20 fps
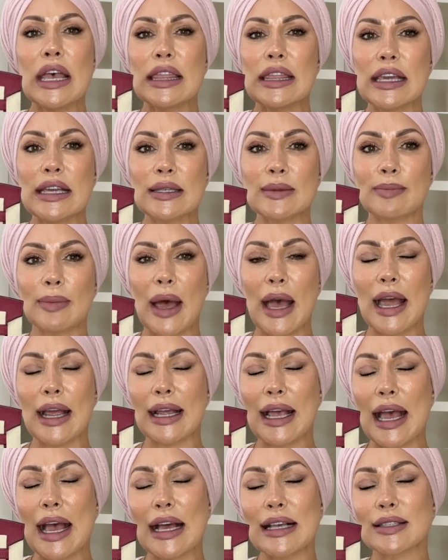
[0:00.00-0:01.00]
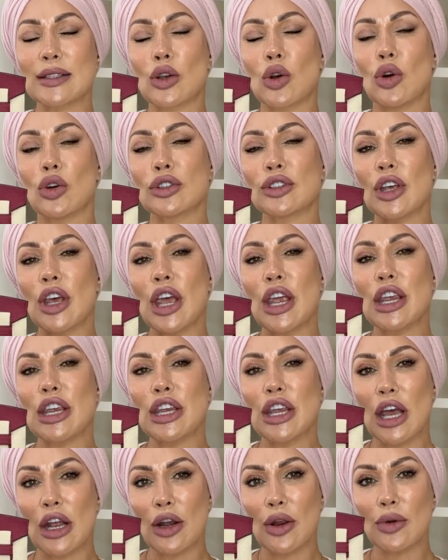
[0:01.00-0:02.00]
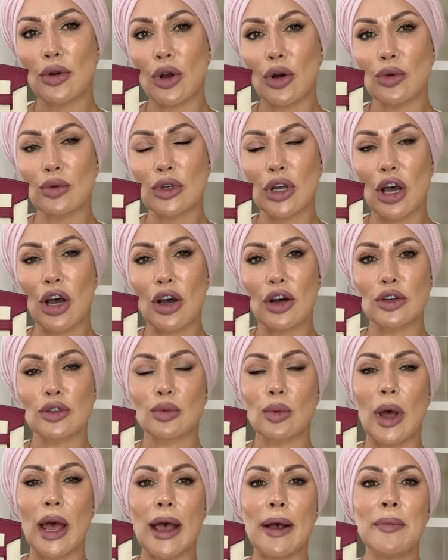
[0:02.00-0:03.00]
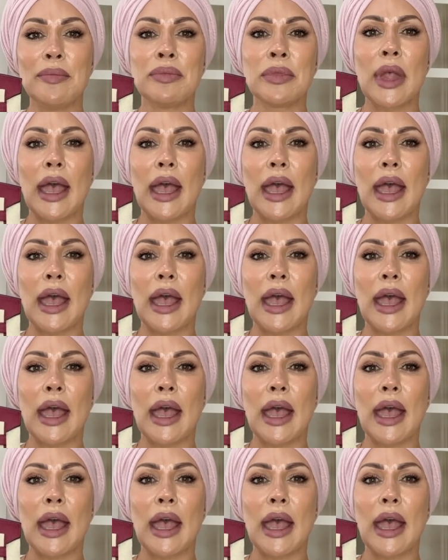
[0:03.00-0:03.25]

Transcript: This bag has got yellow gold hardware,